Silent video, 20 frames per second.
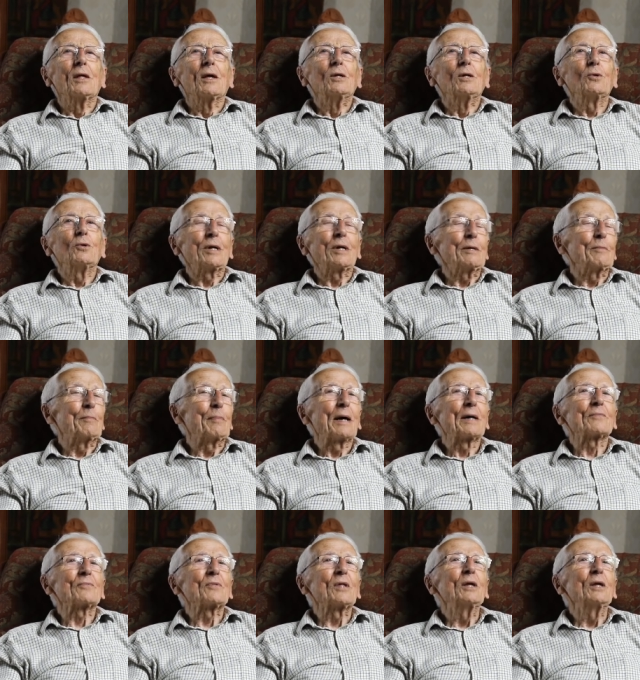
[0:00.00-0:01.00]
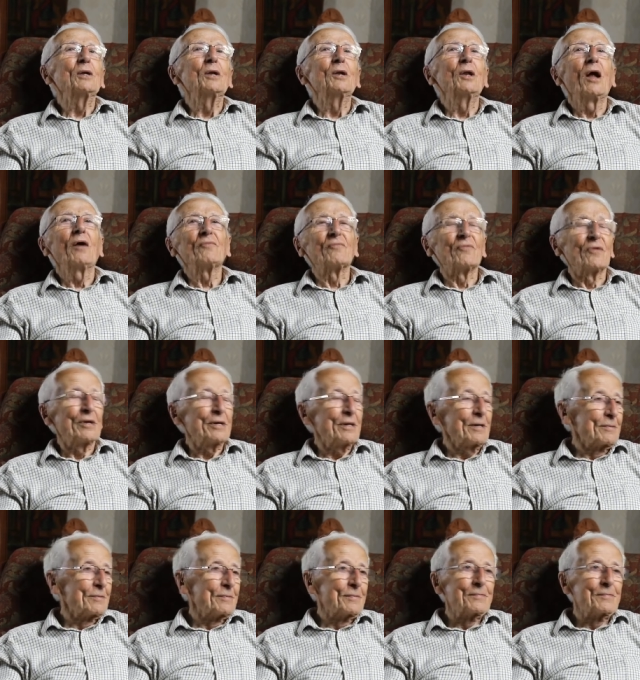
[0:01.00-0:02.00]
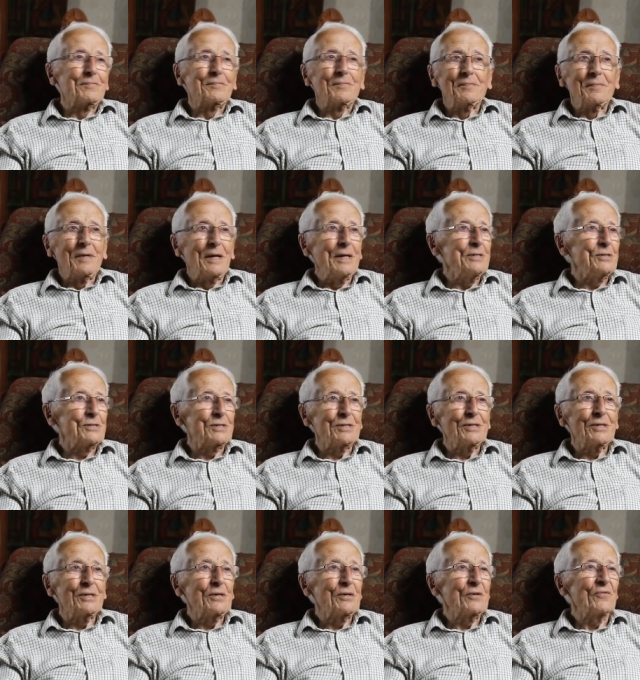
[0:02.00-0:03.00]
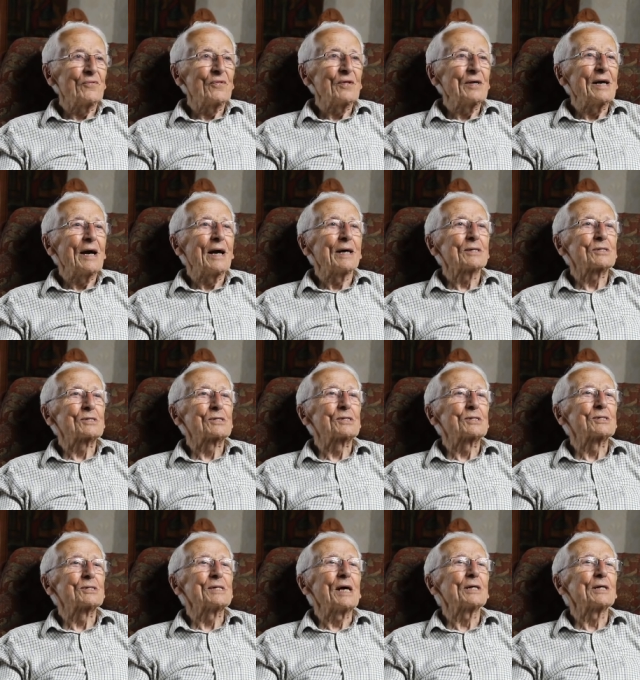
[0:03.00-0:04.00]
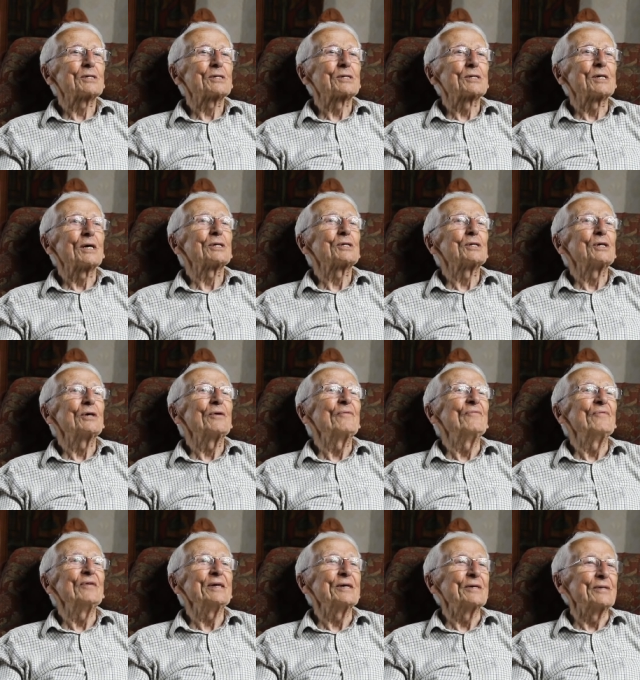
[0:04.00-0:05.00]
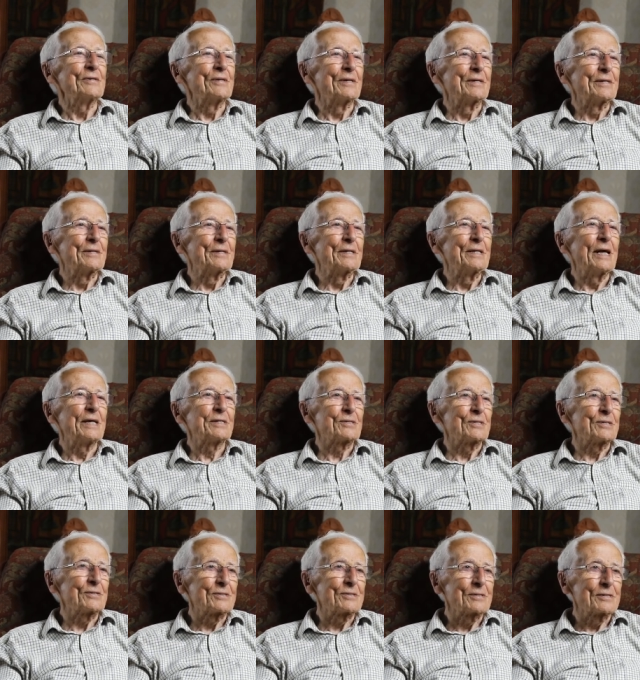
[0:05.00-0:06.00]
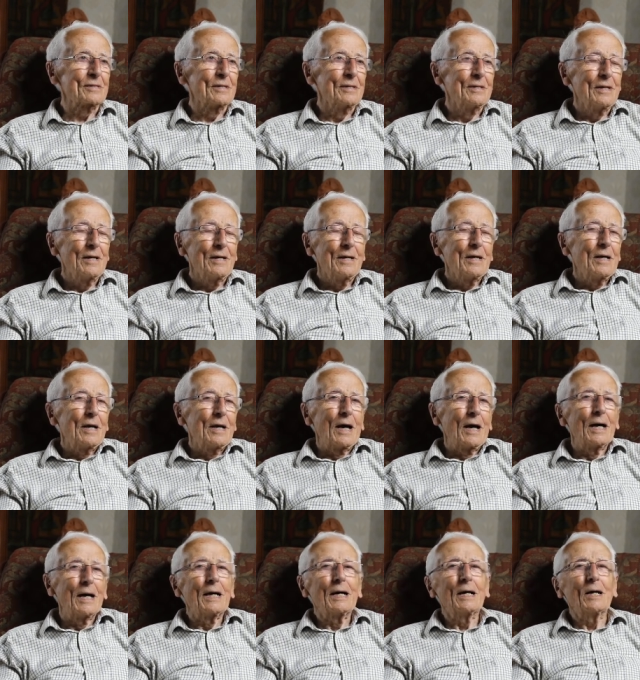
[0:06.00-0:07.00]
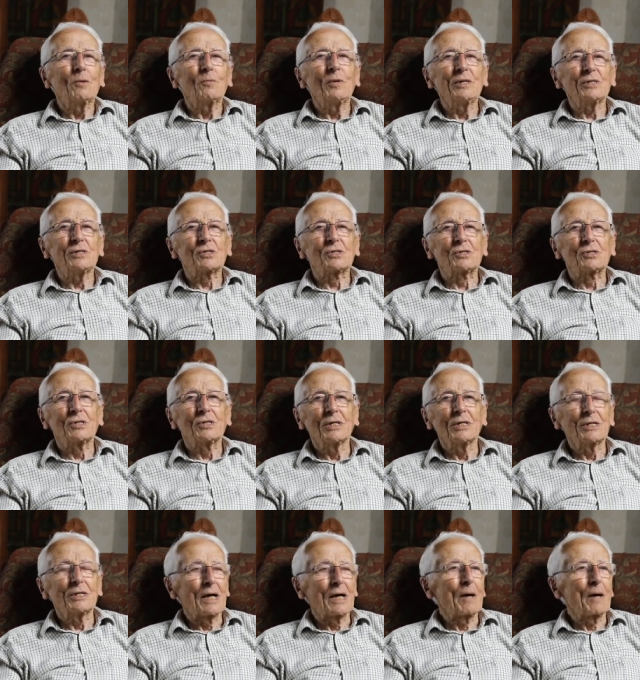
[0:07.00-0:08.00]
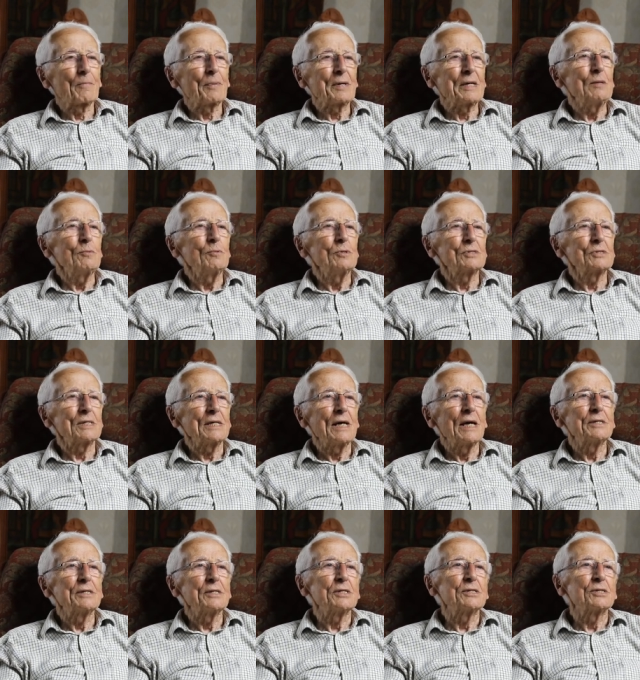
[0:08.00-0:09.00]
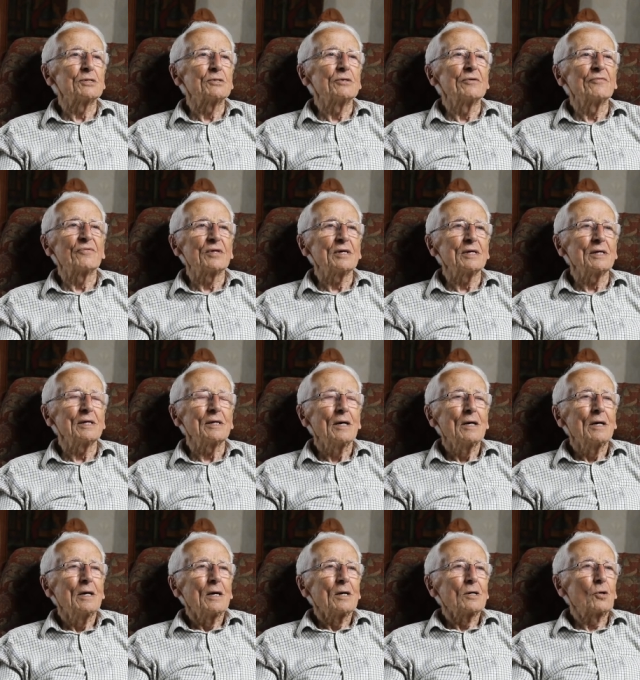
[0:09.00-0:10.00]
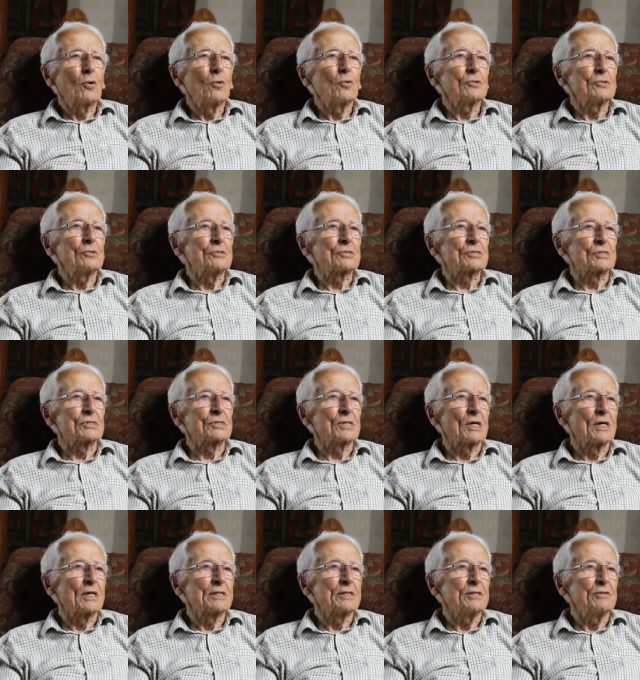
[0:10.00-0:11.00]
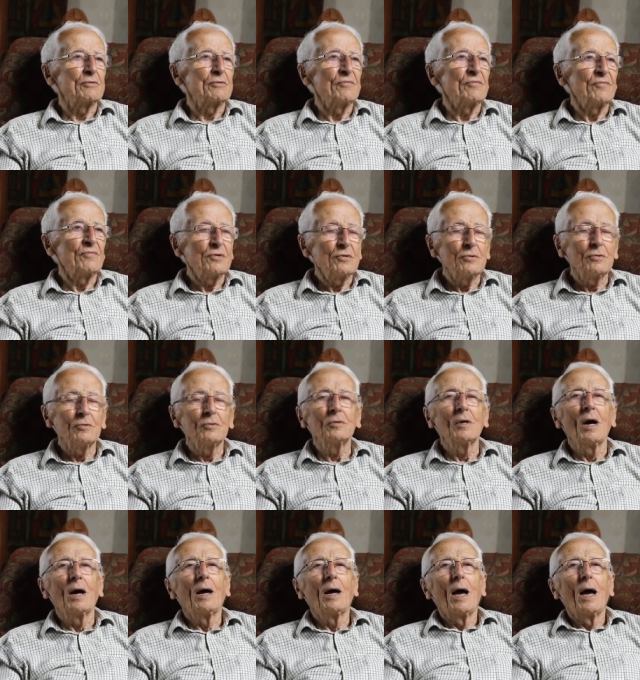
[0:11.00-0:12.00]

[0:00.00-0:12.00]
looking back, the lovely incident of the Alsager Vian letters, uh, which turned up. He was the editor of the Court and Society Review